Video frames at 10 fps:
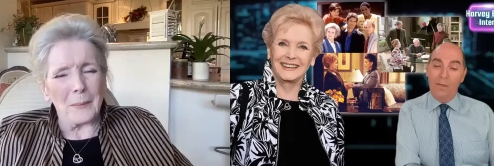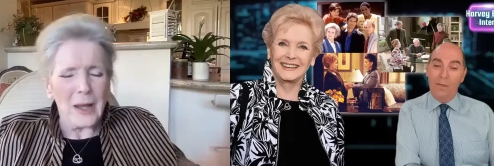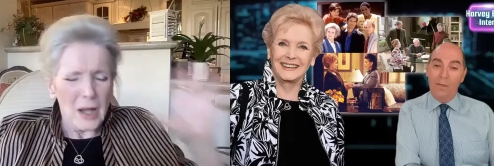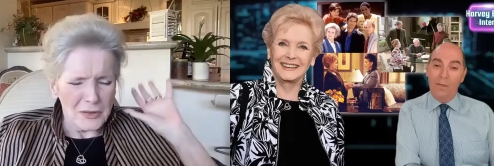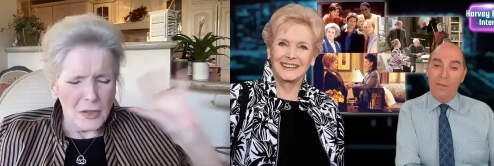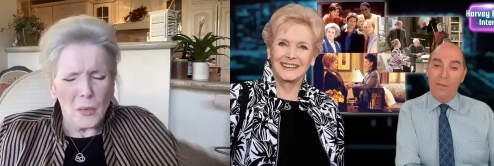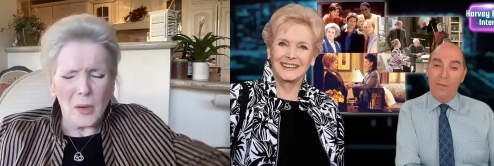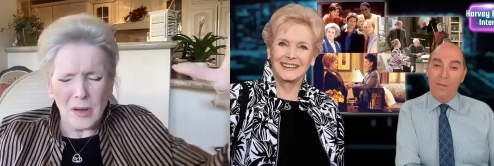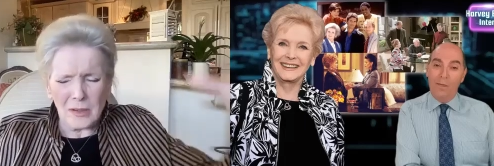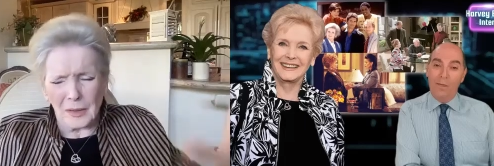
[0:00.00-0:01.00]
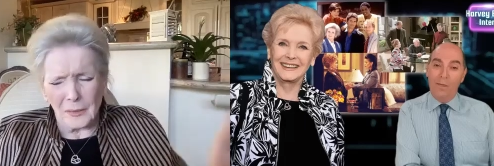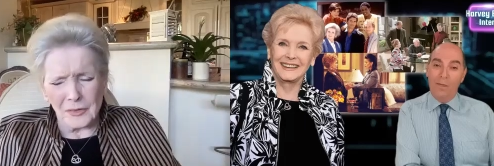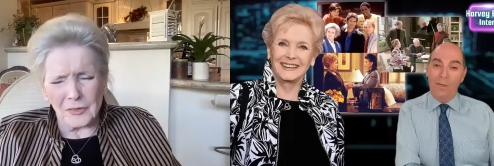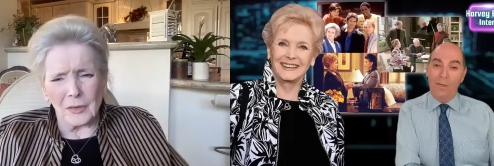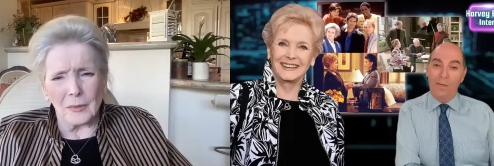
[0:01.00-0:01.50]
Speaker 1: way. Go on, go
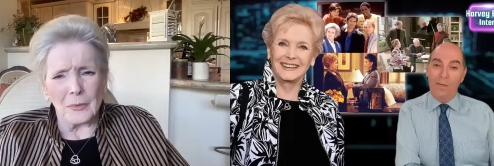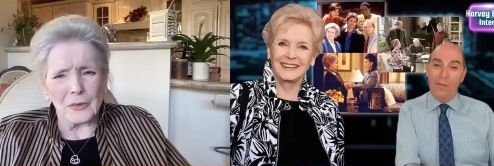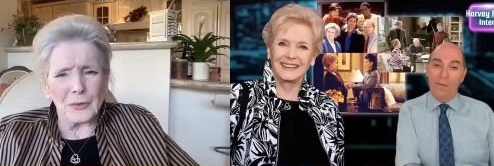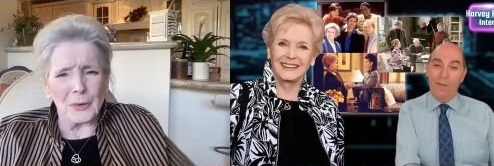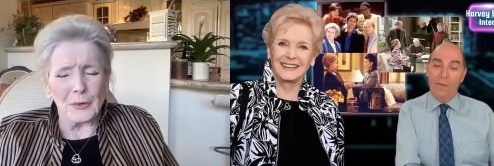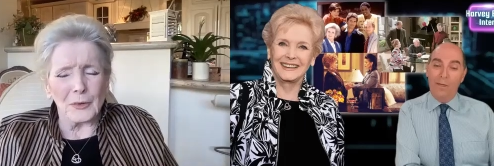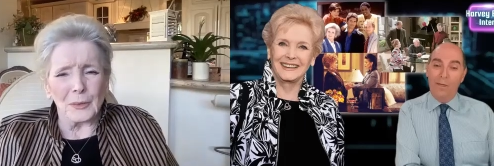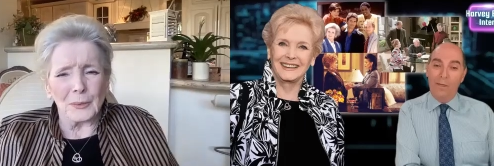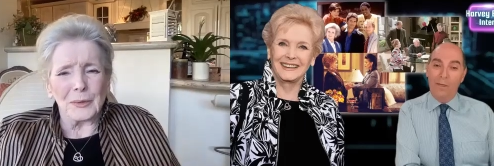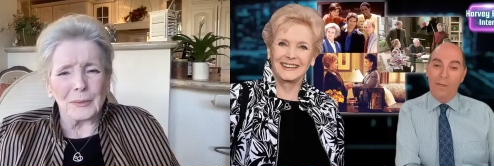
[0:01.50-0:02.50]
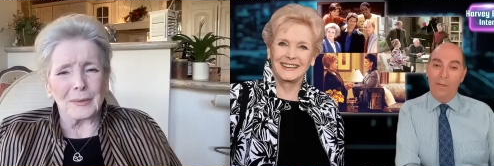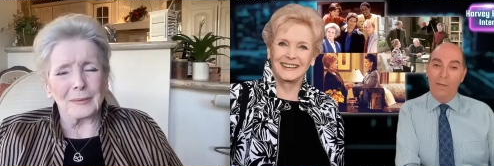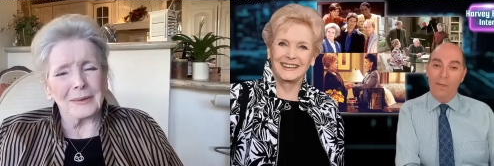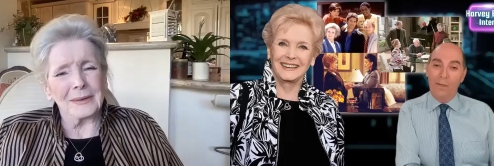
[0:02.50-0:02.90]
and show them what you can do, you know.